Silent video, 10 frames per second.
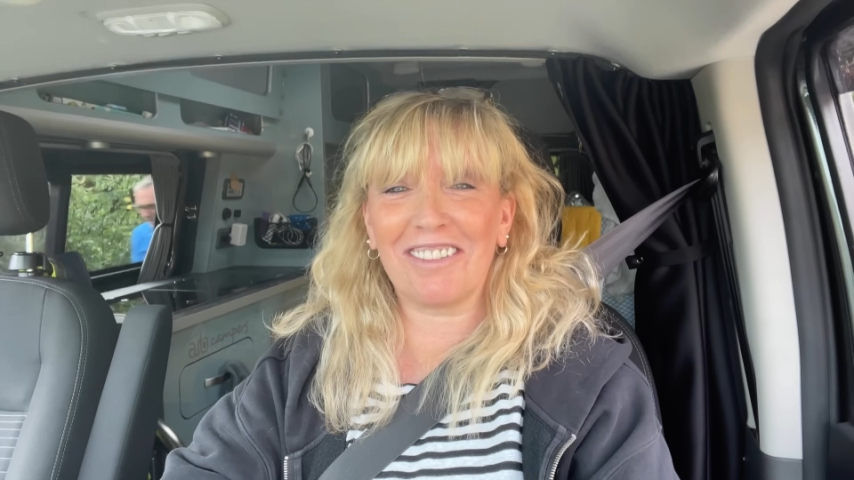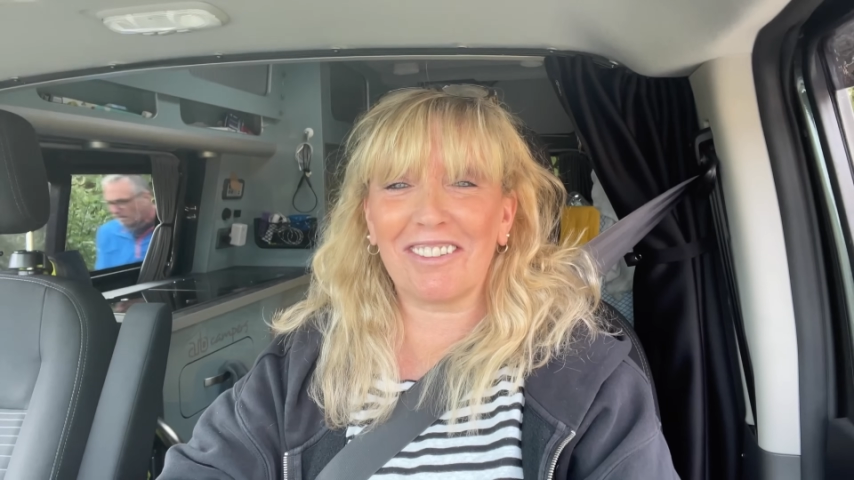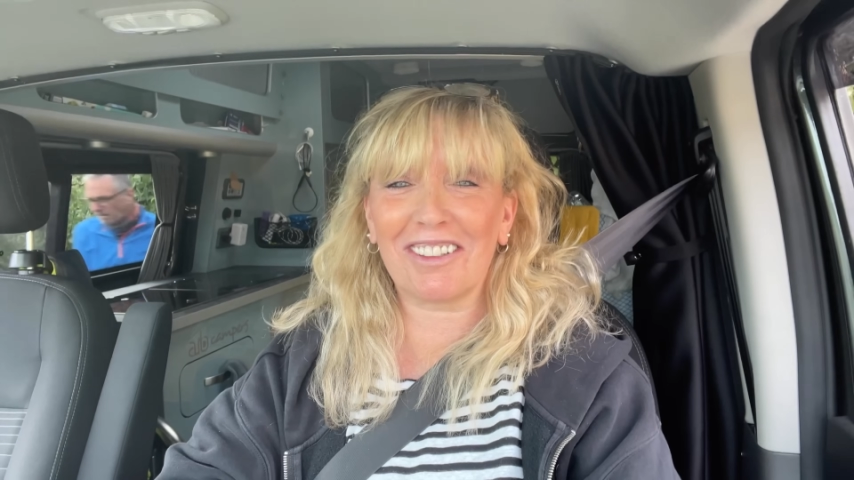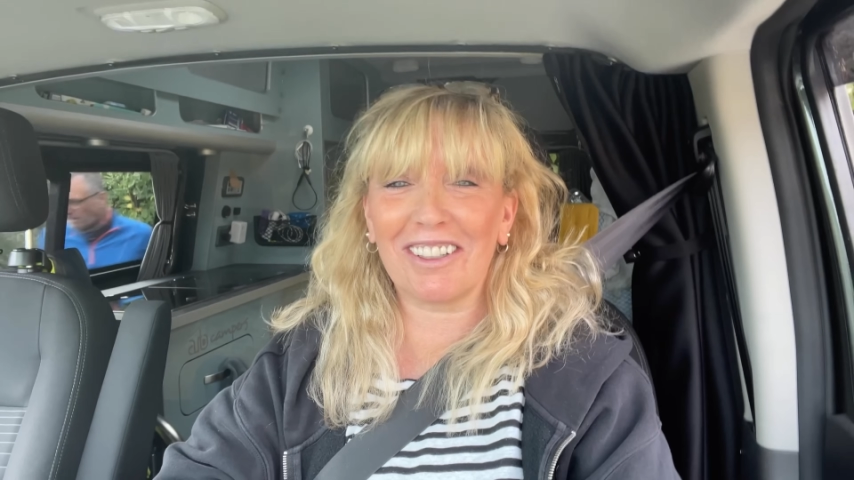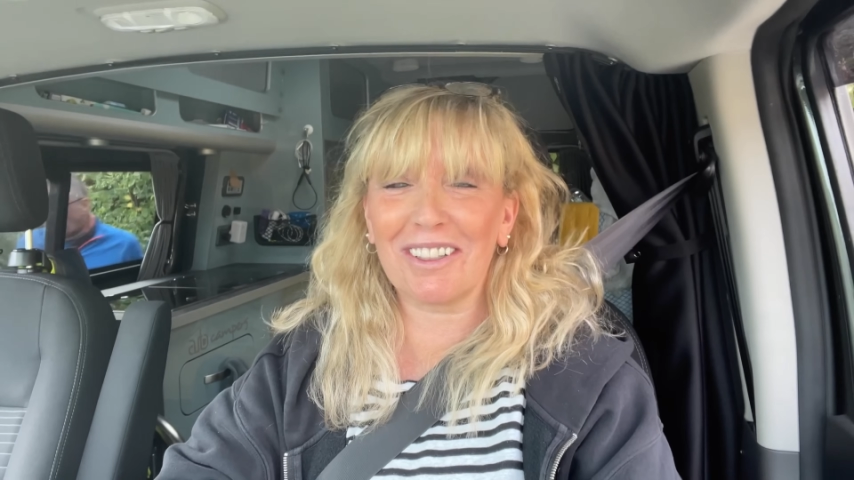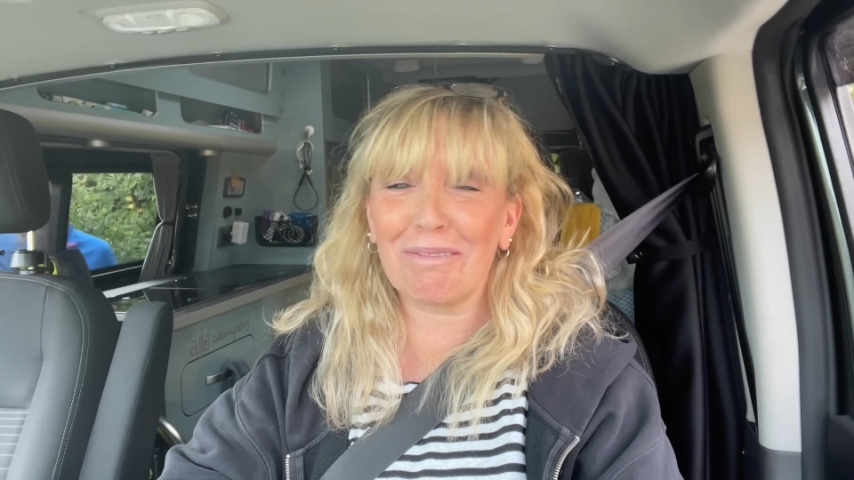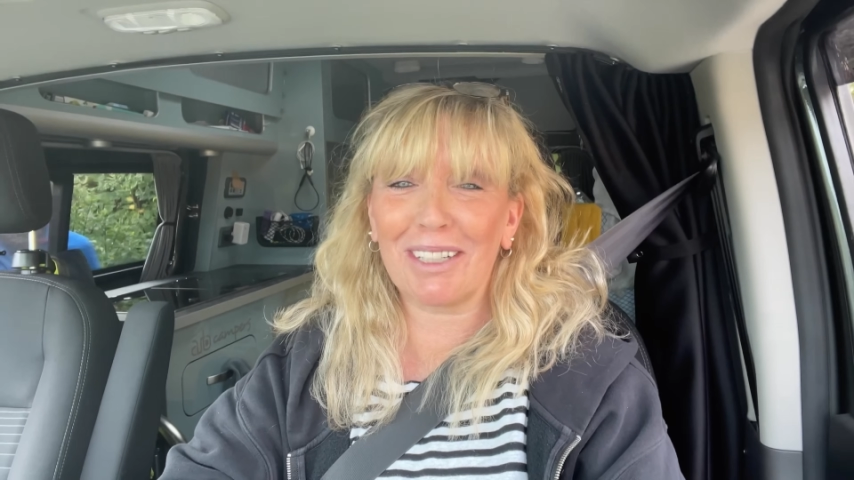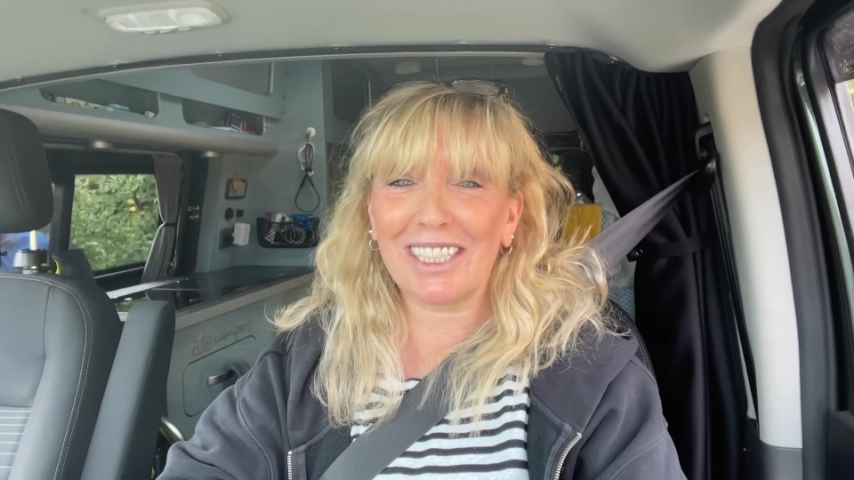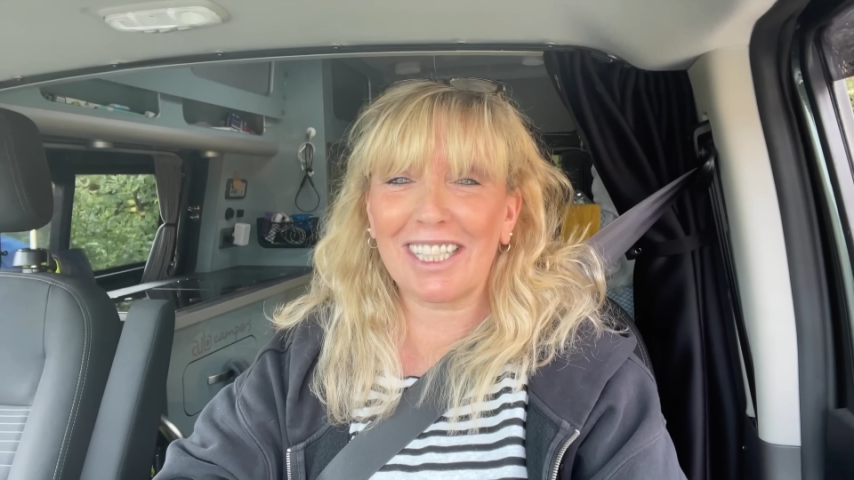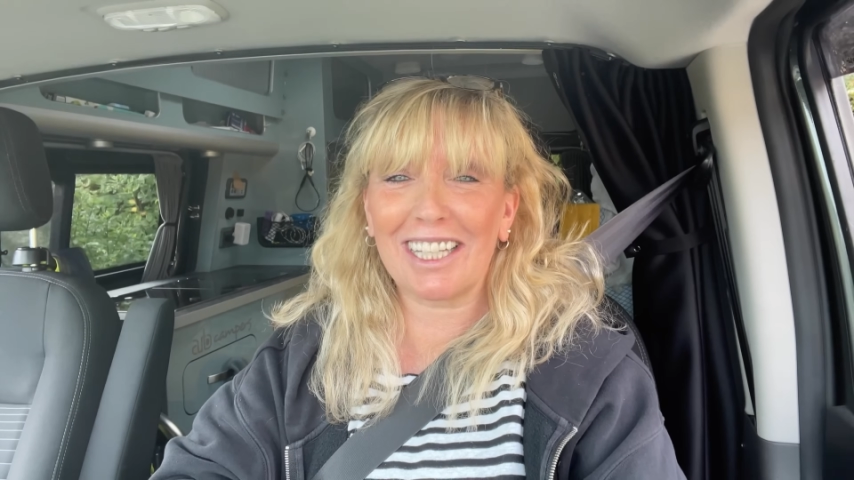I've got the
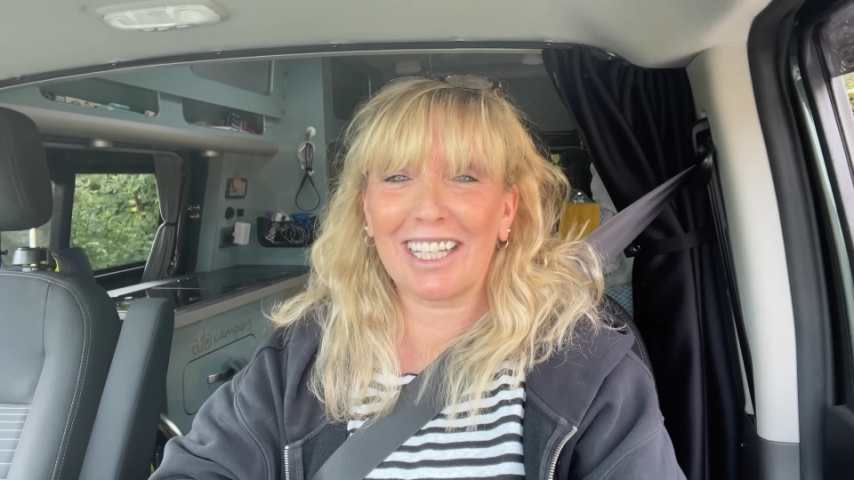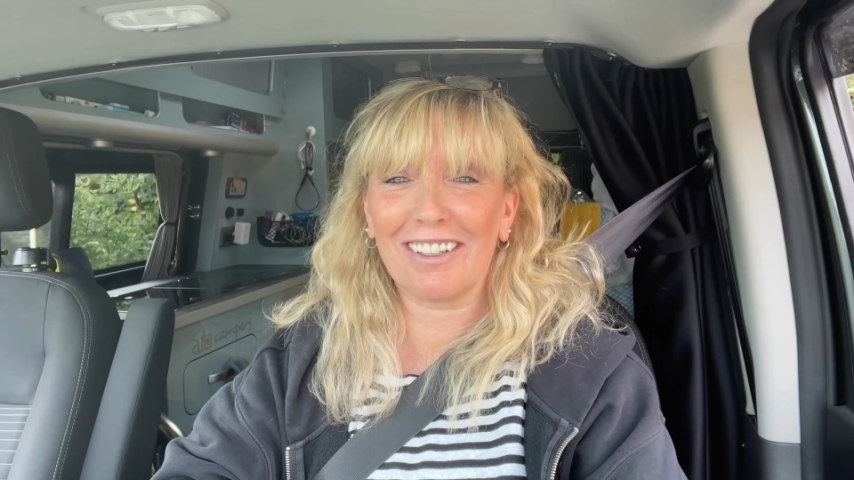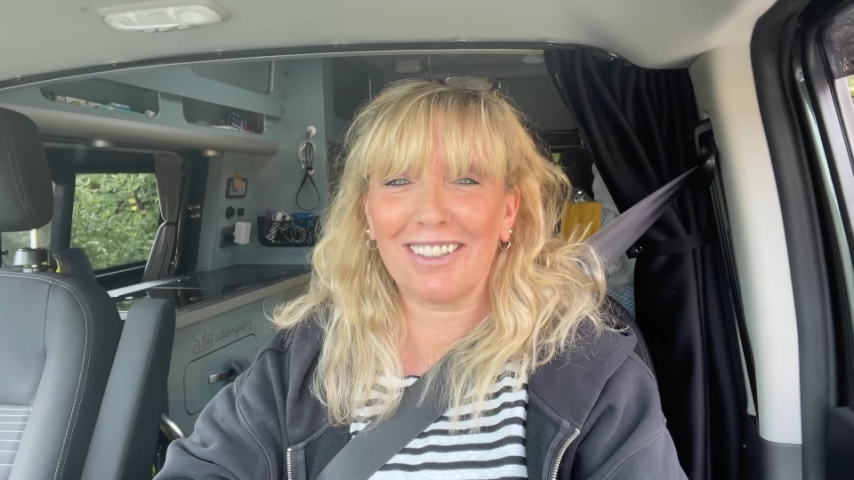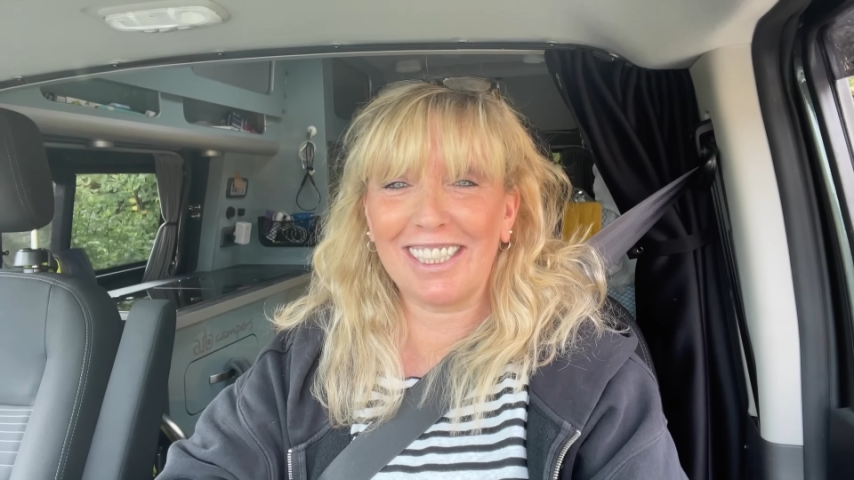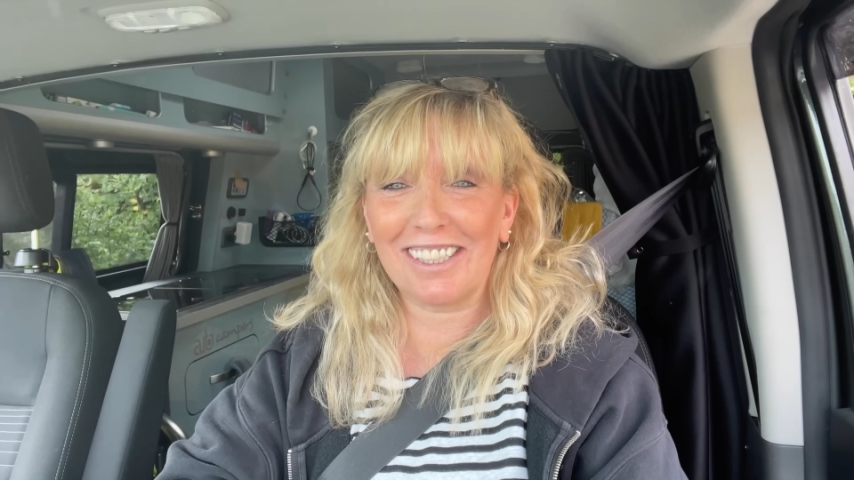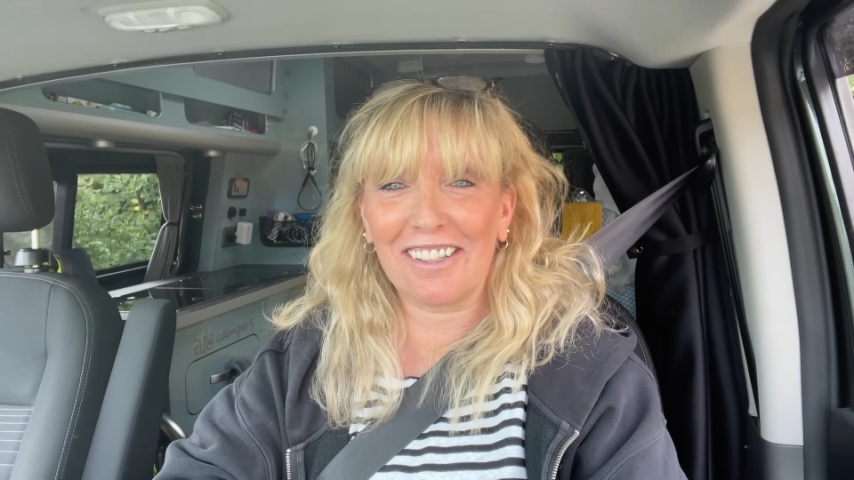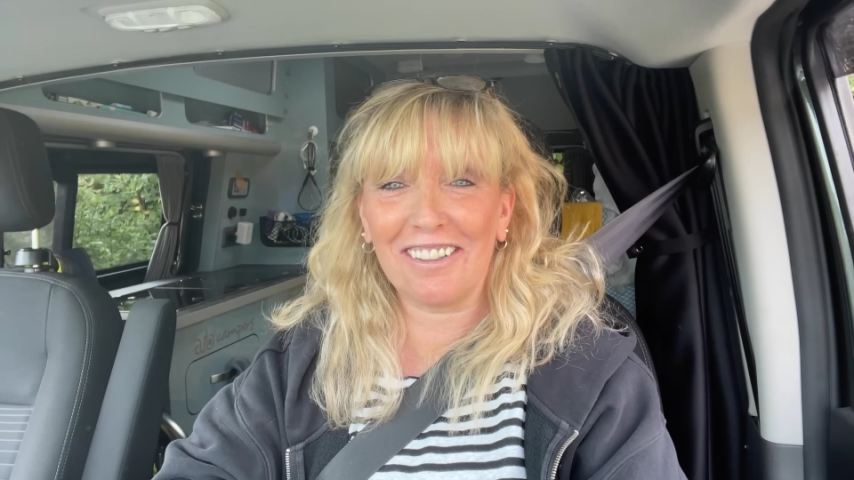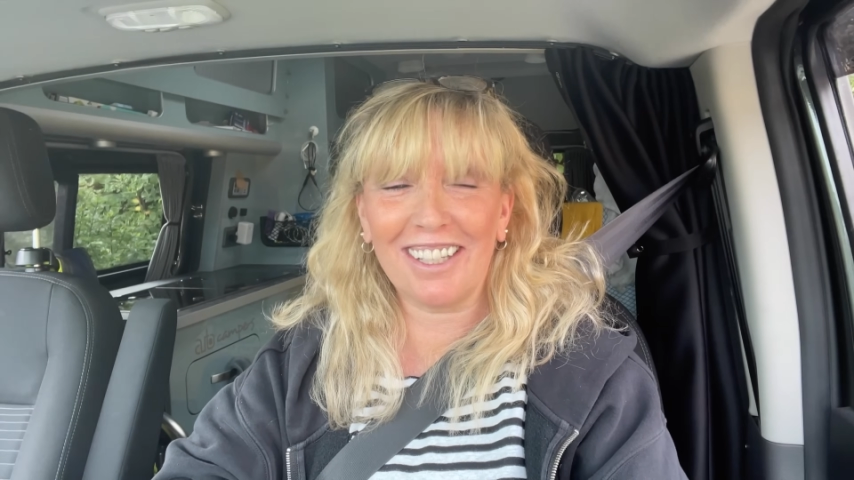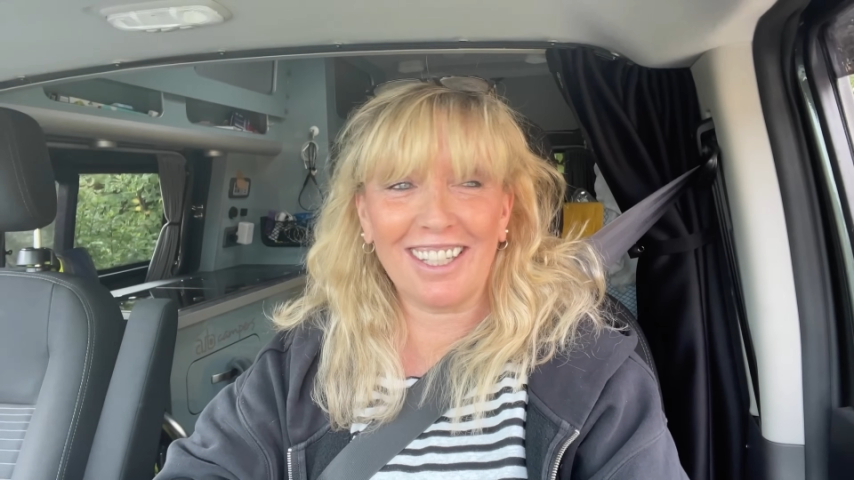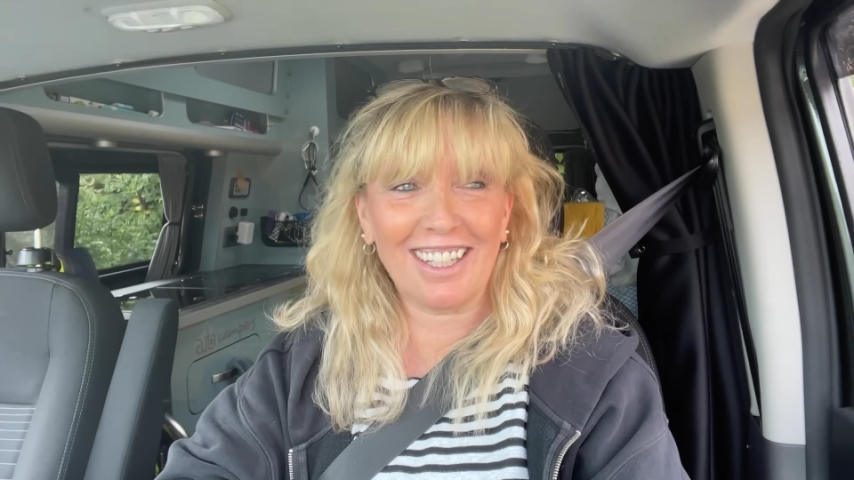bloody thing on, he's gone.